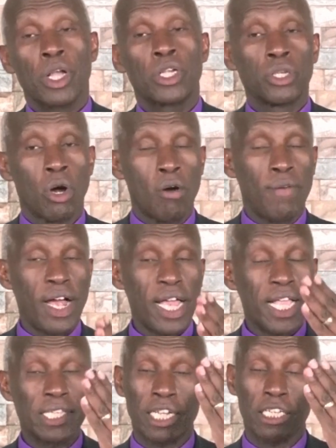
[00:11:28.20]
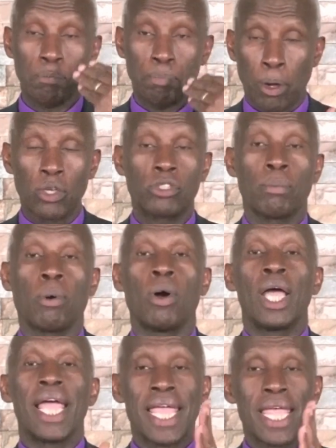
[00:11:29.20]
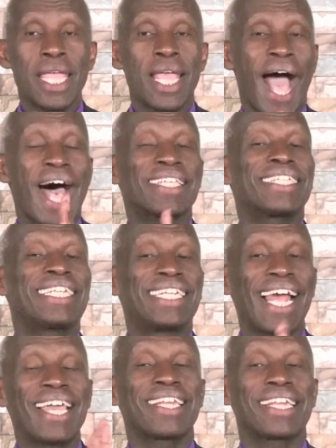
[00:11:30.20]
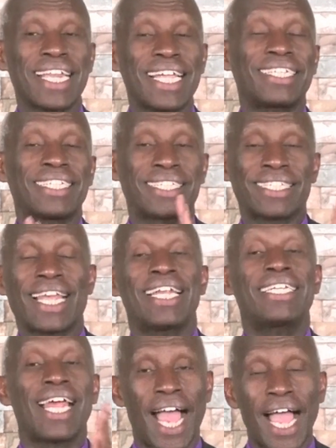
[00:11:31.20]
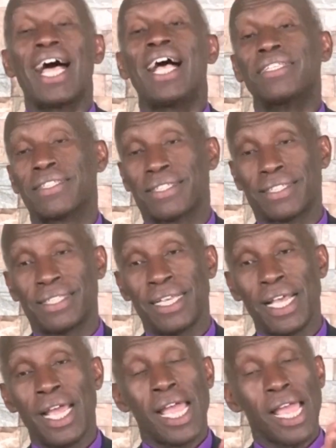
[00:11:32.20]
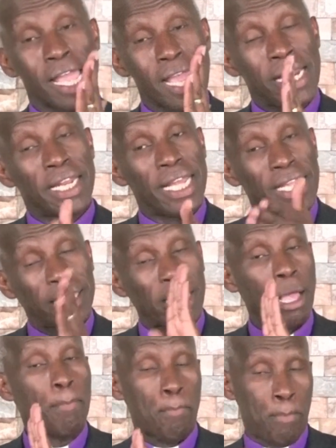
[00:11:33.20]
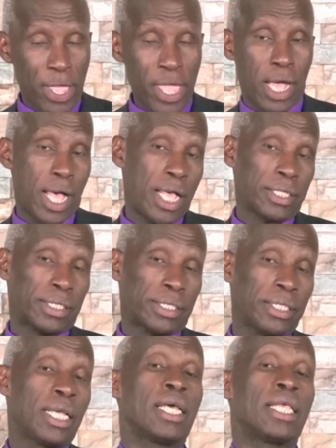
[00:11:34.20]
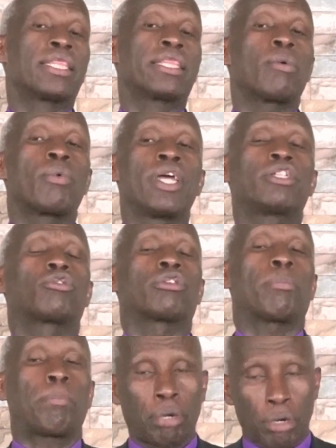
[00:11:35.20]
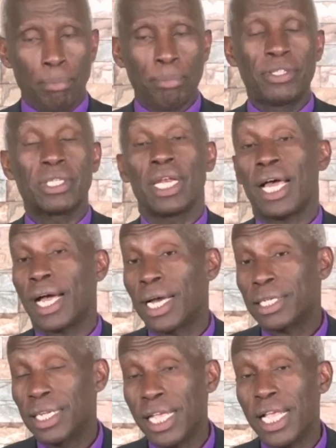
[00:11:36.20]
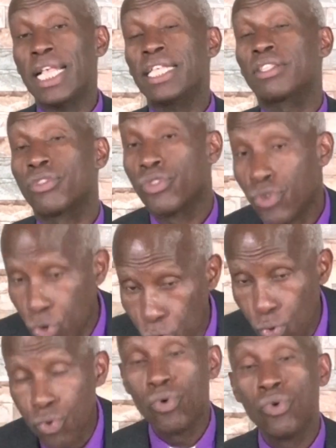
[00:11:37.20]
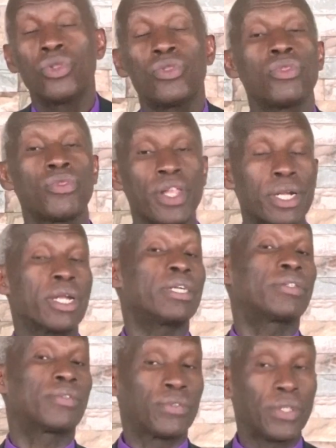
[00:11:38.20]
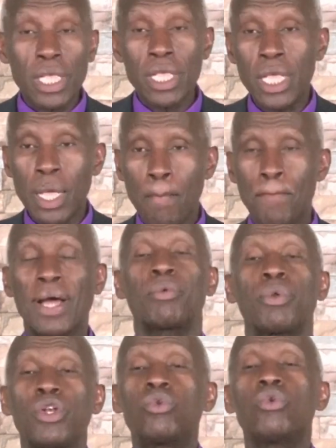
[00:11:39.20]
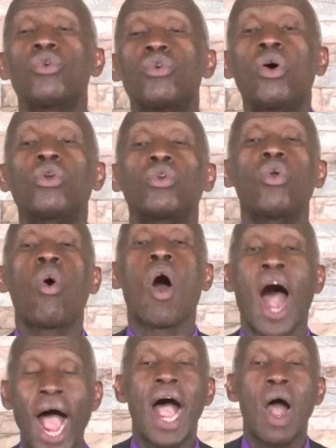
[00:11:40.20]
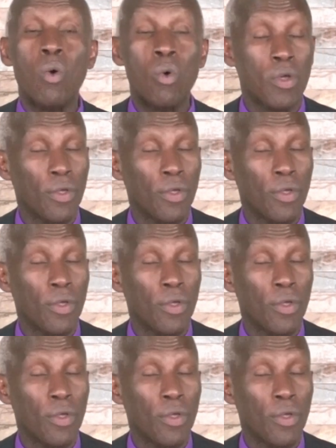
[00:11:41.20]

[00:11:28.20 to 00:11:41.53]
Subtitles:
Jehovah is responsible. He has directed us, and it appears the way to the promised land is through the Red Sea, but we do not know how.